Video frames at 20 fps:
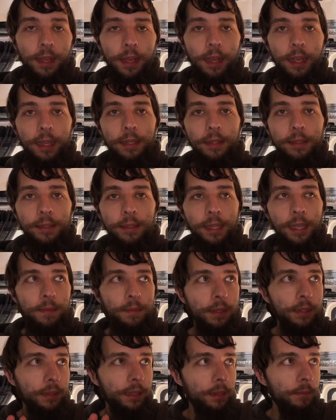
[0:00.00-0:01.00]
I can save
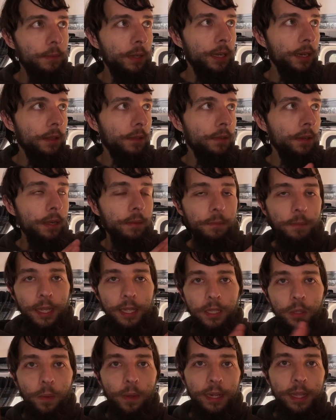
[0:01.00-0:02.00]
up that money throughout my
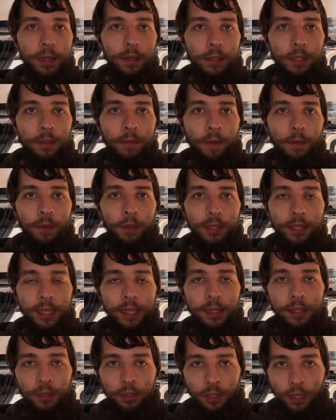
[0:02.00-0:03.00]
20 years of
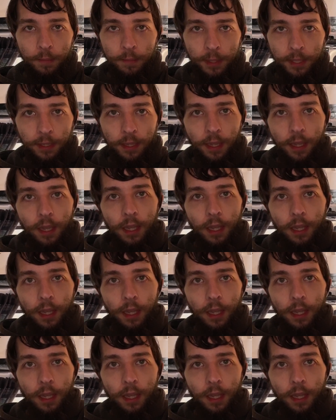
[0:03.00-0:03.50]
overseas trips,